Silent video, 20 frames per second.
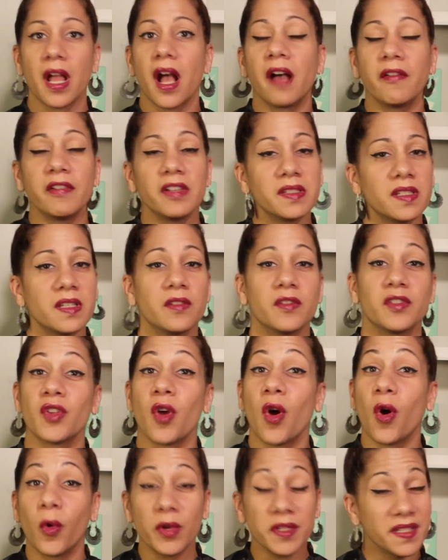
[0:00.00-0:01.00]
Obviously, there's
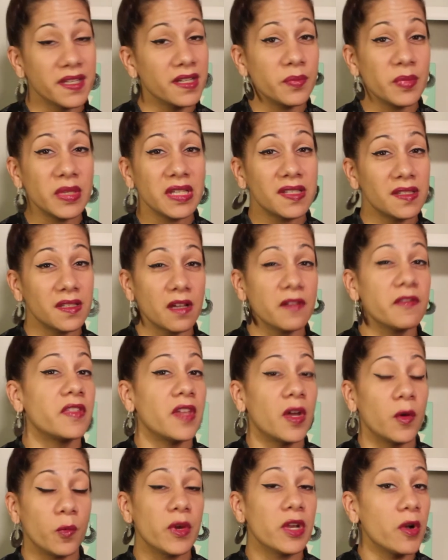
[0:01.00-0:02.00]
always going to be stuff
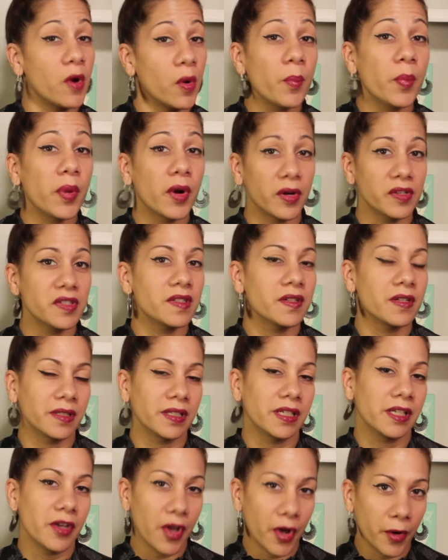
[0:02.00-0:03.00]
that we don't
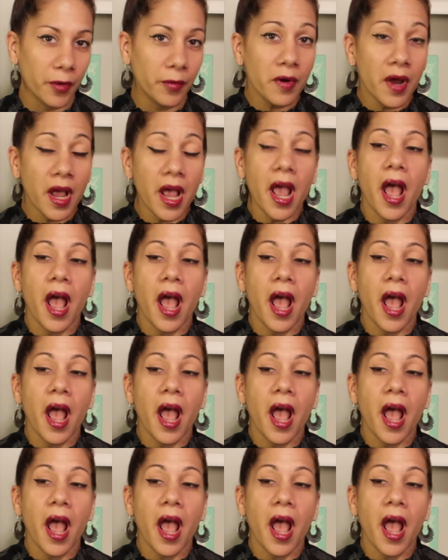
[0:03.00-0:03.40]
personally know.